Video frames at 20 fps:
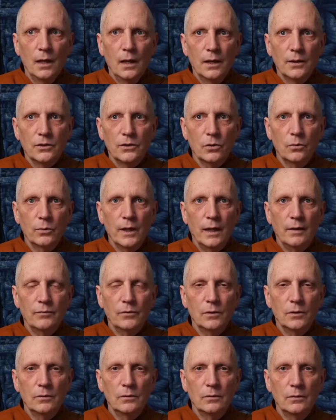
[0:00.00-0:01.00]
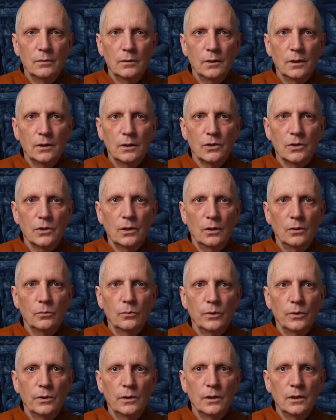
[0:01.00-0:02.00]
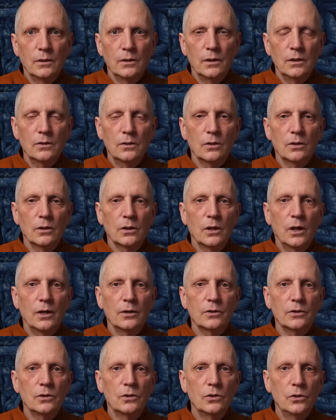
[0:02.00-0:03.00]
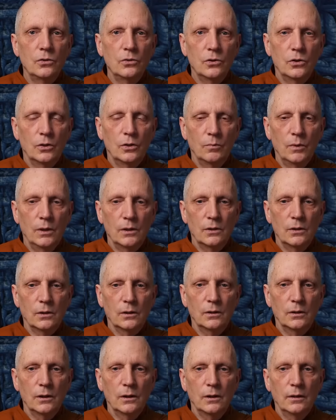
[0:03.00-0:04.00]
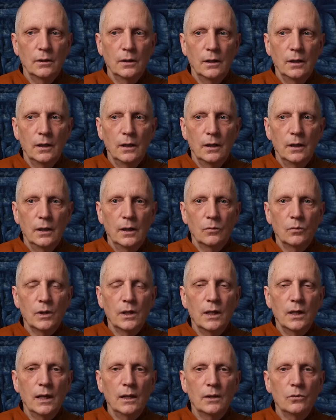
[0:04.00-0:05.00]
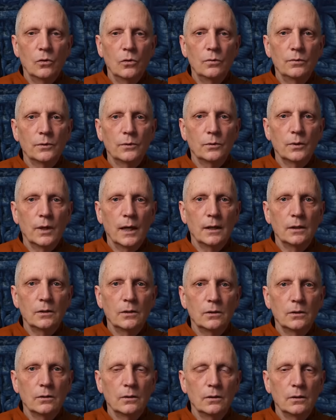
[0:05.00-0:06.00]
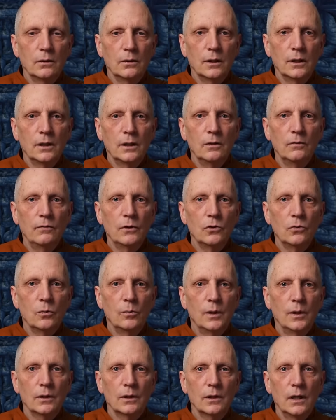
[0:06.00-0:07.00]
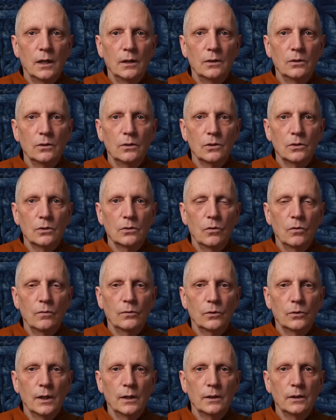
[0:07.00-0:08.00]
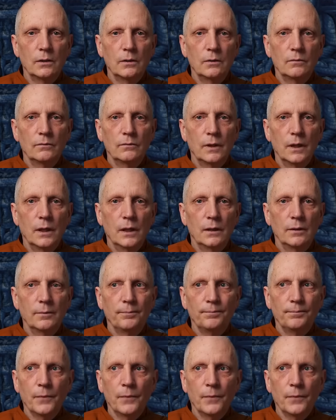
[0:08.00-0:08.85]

And so we have to consult with these. These are the constitution, basically. And we can't override, you, you know, an individual monk can't just override the Vinaya.